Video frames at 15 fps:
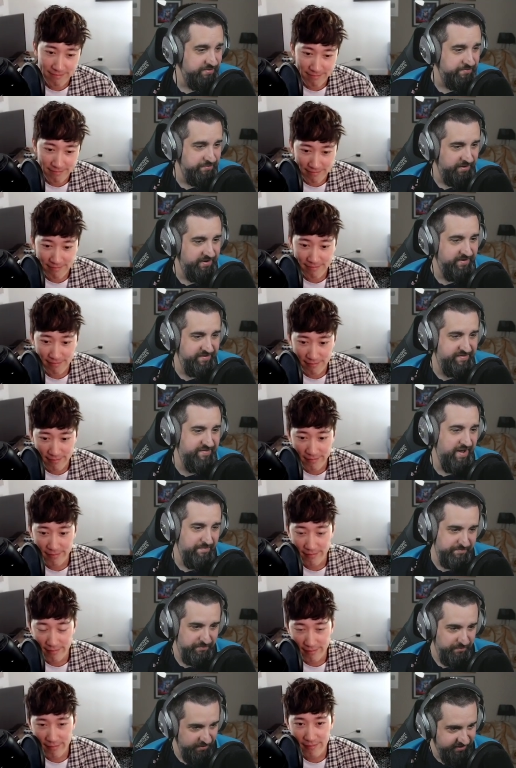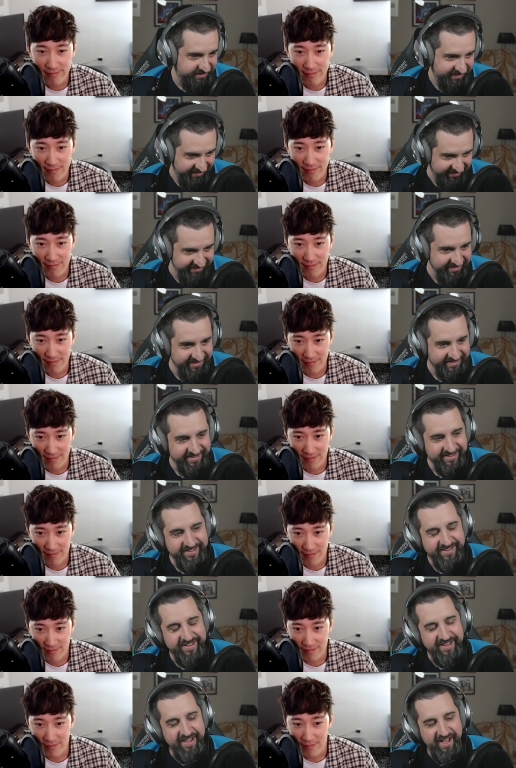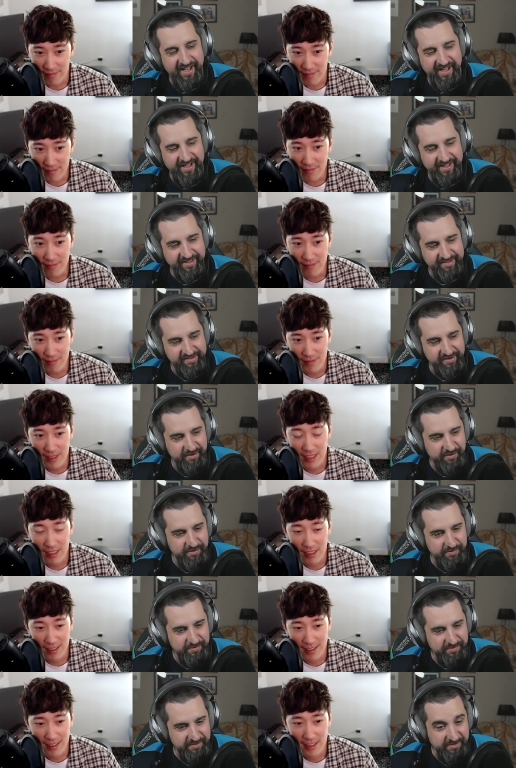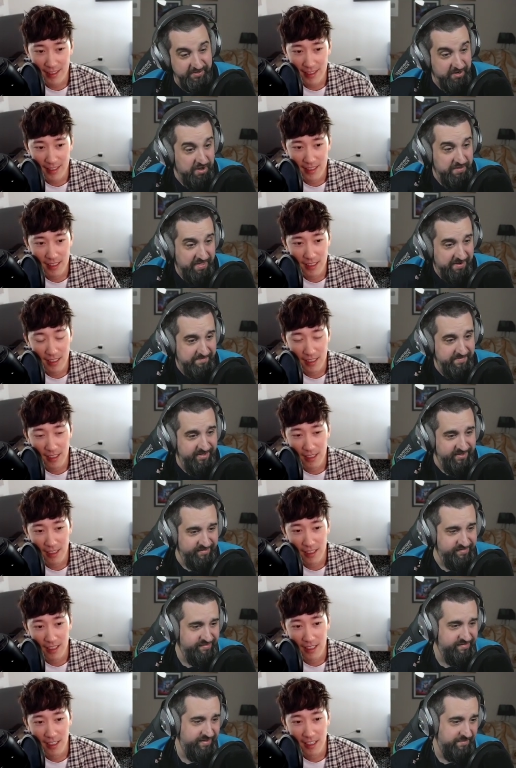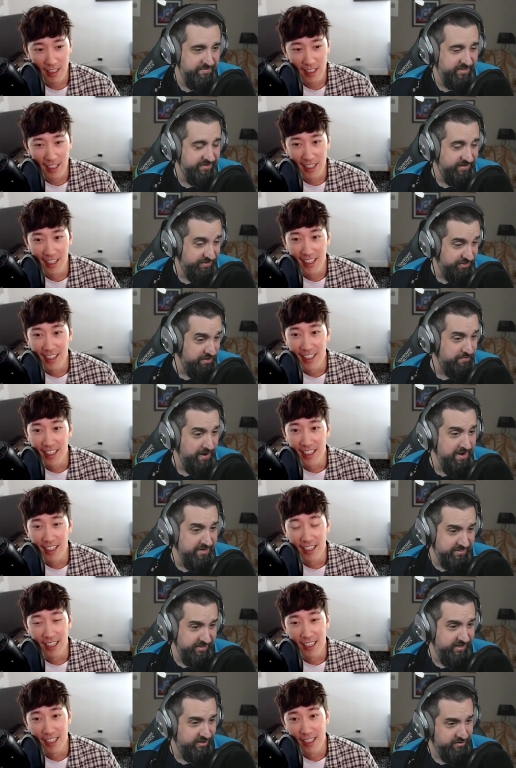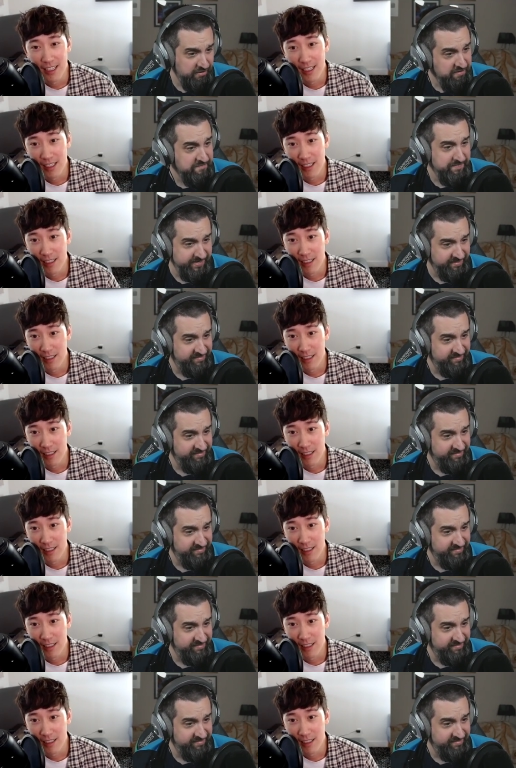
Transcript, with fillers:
Speaker 1: where it stopped working. Uh, so going to call that a miss. I mean, theoretically, it could have been a